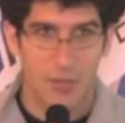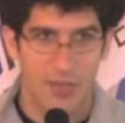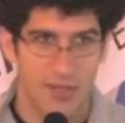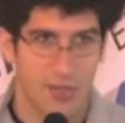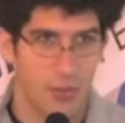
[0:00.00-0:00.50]

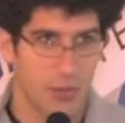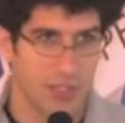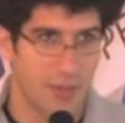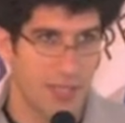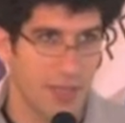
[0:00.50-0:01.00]
this code
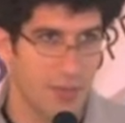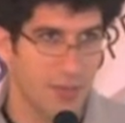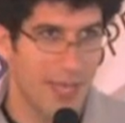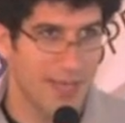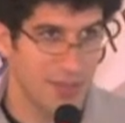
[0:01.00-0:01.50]
is
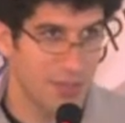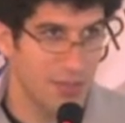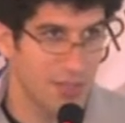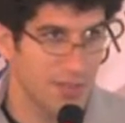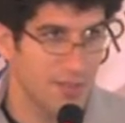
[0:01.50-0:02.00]
being
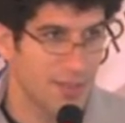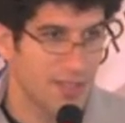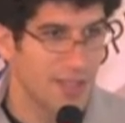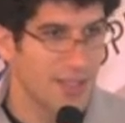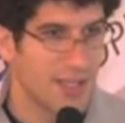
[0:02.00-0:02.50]
executed
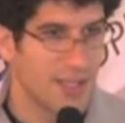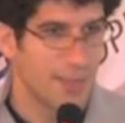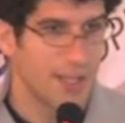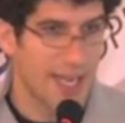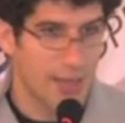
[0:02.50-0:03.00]

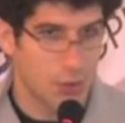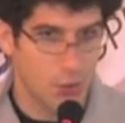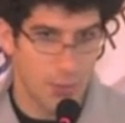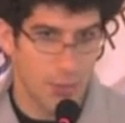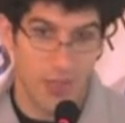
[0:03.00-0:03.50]
and how
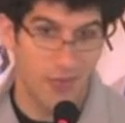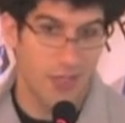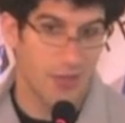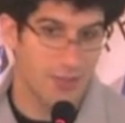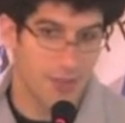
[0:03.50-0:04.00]
Tropo
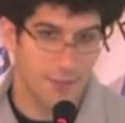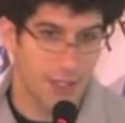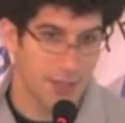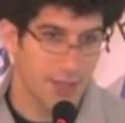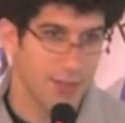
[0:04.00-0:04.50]
even knows to
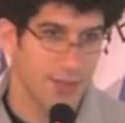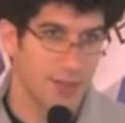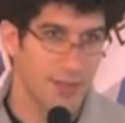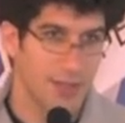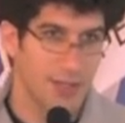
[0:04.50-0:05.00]
fetch this
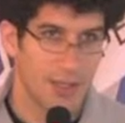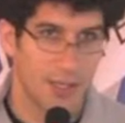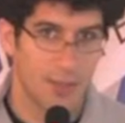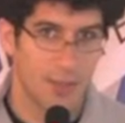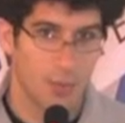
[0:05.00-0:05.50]
code
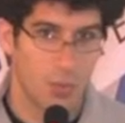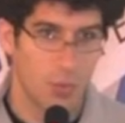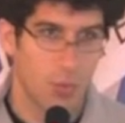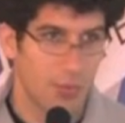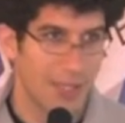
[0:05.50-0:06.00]

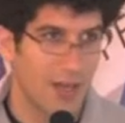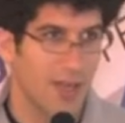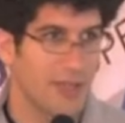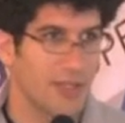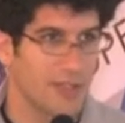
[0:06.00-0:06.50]
will be
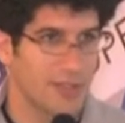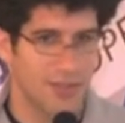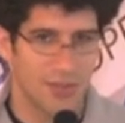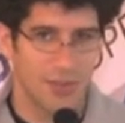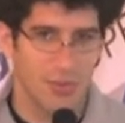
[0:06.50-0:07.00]
obvious
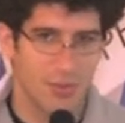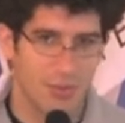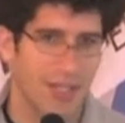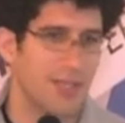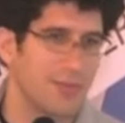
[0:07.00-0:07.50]
to you
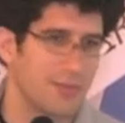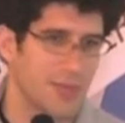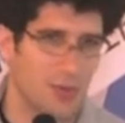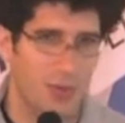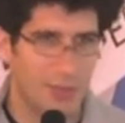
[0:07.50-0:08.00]
later.
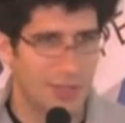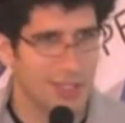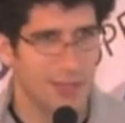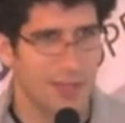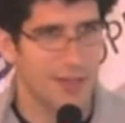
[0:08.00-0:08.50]
So I'm going to
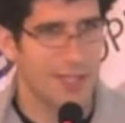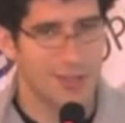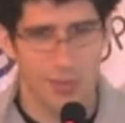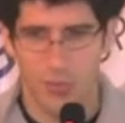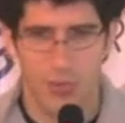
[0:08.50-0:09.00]
explain
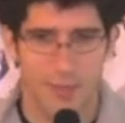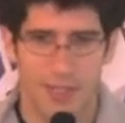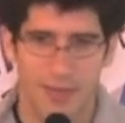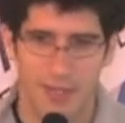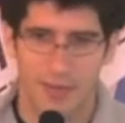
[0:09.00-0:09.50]
that. Don't worry
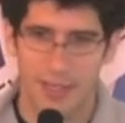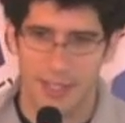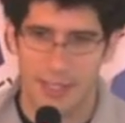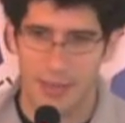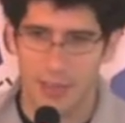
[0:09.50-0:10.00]
about that right
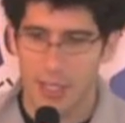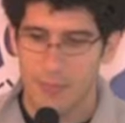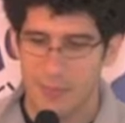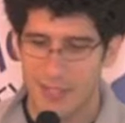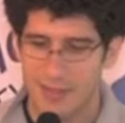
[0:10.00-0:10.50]
now.
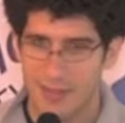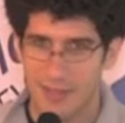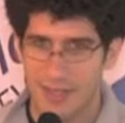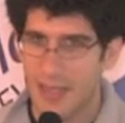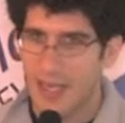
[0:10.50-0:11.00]
But
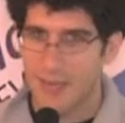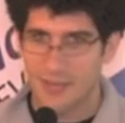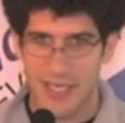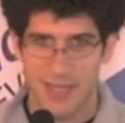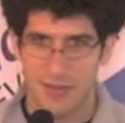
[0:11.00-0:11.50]
basically,
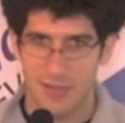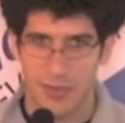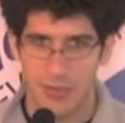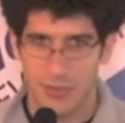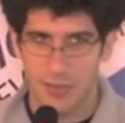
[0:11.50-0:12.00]
I'm taking this
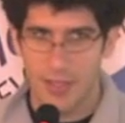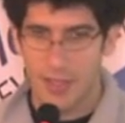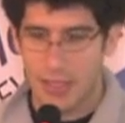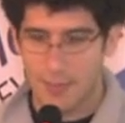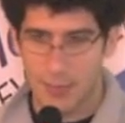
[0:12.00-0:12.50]

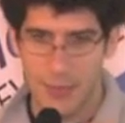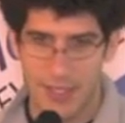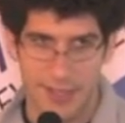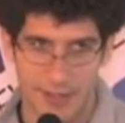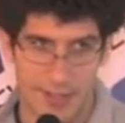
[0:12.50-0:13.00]
code, I'm
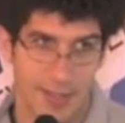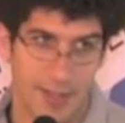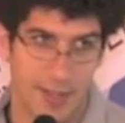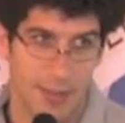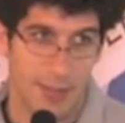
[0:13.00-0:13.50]
putting it on
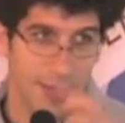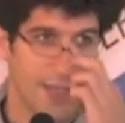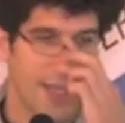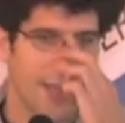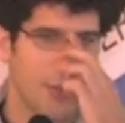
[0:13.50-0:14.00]
GitHub,
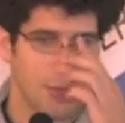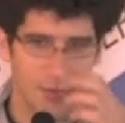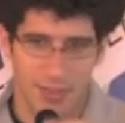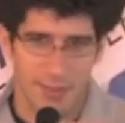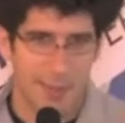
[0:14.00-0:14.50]
and through
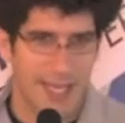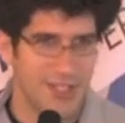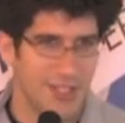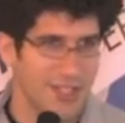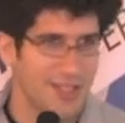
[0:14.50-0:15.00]
some
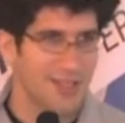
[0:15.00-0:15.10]
magic,